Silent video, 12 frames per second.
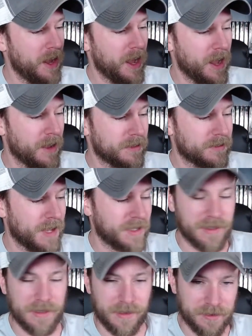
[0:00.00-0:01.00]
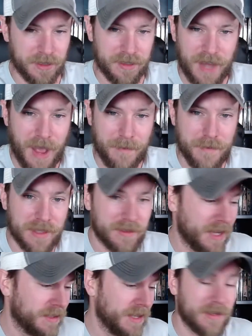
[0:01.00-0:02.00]
It's like it'll just stop
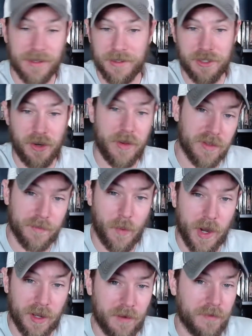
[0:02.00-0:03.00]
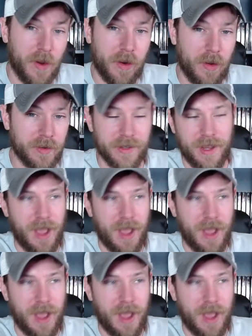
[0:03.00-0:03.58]
mid-sentence and show you spoiler photos. You're like,